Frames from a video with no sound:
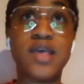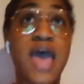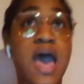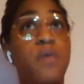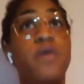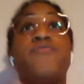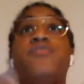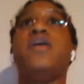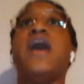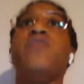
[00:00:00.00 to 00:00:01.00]

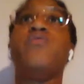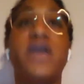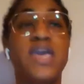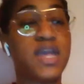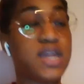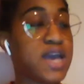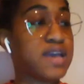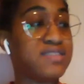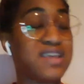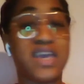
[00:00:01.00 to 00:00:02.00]
However, I
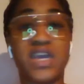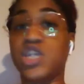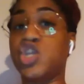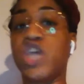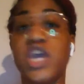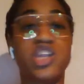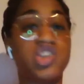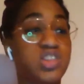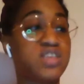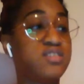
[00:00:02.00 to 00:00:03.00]
recognize that I can
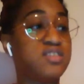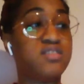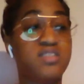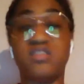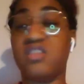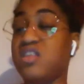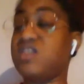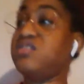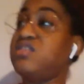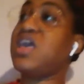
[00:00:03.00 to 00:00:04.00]
change this, and
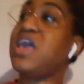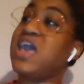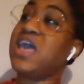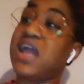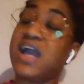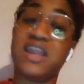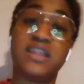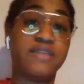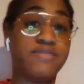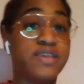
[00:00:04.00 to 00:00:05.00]
this, and I gotta
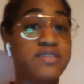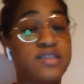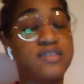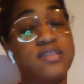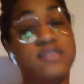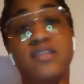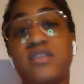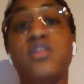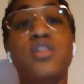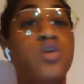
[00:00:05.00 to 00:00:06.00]
leave this, and
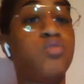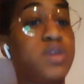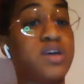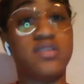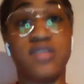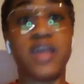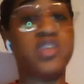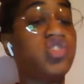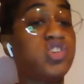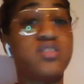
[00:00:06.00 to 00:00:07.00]
this alone because
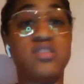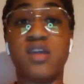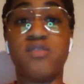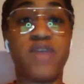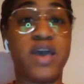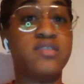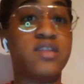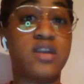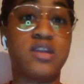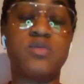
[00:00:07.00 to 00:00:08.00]
that's just steadfast and
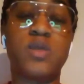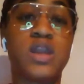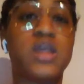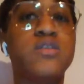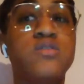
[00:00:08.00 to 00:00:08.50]
it is what it is.